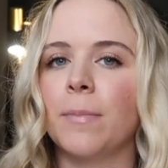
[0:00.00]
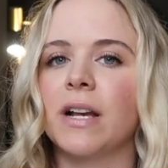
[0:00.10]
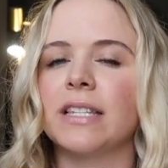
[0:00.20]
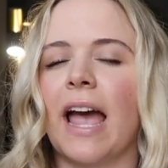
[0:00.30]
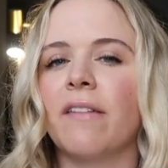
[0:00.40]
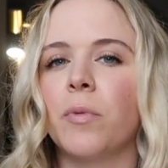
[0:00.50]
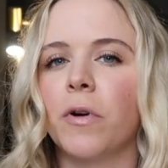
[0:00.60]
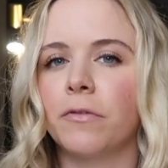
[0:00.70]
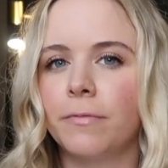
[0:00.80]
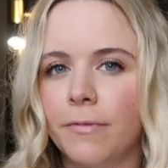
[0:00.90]
because I haven't
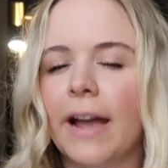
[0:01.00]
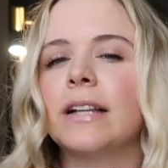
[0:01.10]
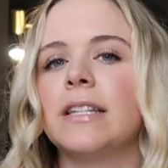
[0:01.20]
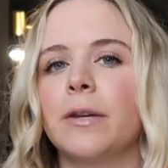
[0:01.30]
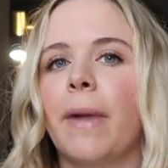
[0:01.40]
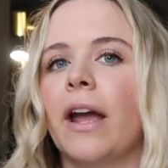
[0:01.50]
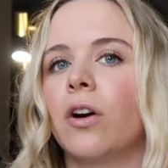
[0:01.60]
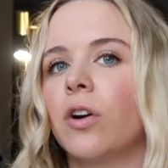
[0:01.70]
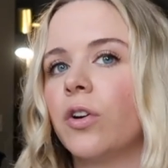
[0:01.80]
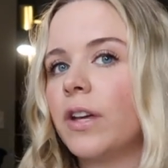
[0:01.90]
perfected my
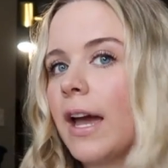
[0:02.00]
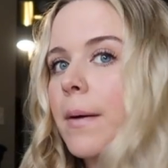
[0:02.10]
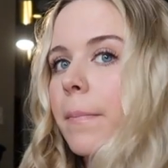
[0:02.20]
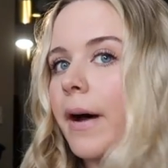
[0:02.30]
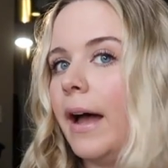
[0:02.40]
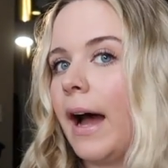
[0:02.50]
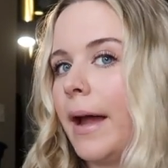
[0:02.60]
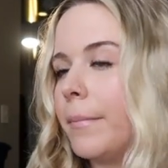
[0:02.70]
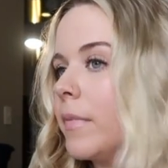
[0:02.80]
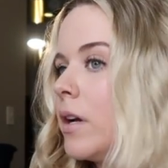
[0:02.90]
curl yet, but
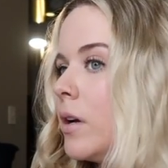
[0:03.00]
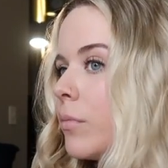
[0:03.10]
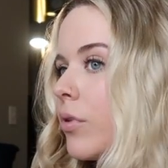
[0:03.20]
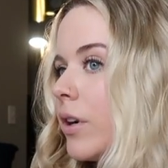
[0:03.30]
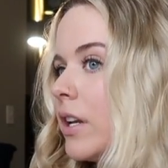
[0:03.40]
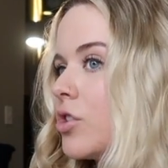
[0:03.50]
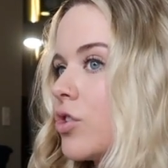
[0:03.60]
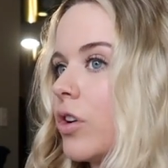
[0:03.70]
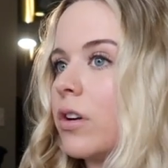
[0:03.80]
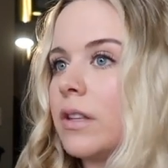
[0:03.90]
I'm pretty
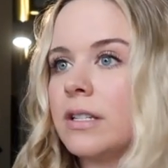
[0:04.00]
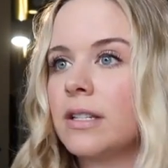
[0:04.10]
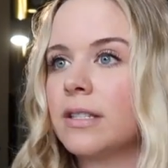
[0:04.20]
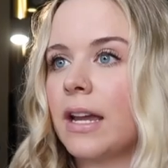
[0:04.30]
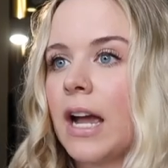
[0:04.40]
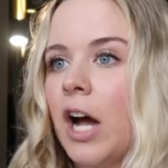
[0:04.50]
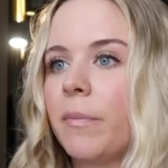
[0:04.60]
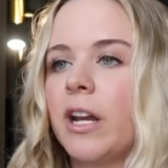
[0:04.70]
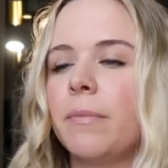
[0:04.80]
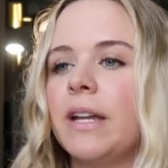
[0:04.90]
sure this is like how
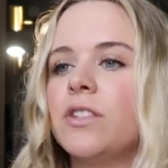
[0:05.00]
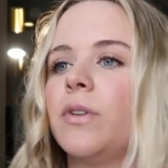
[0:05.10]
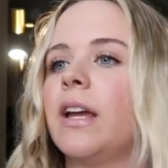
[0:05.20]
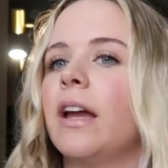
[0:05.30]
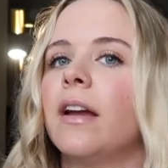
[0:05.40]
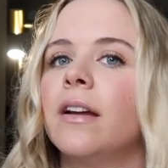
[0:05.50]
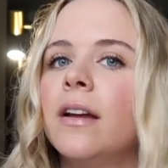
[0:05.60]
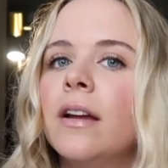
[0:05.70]
I'm gonna be doing it